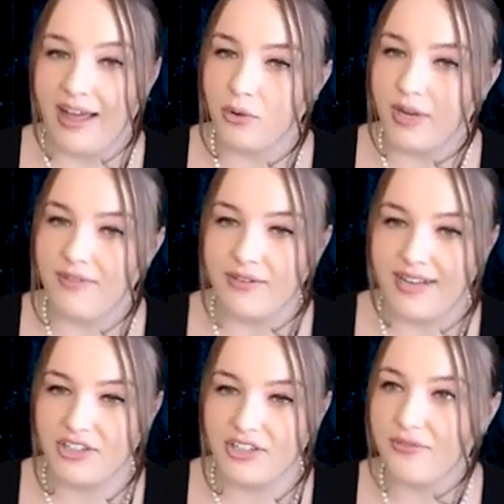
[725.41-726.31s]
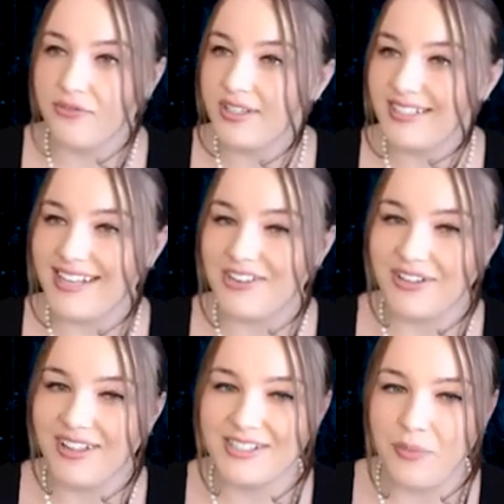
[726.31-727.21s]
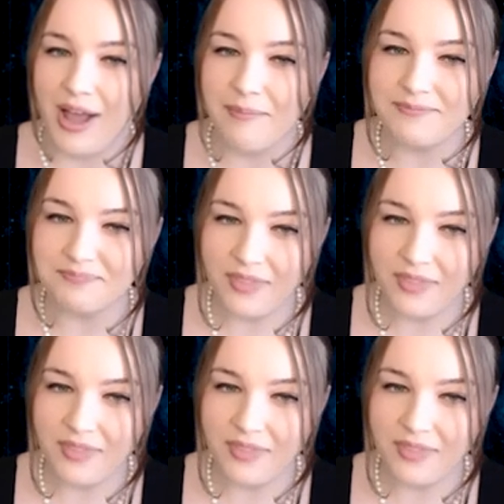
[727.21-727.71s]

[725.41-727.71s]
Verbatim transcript: Filecoin Foundation for the Decentralized Web.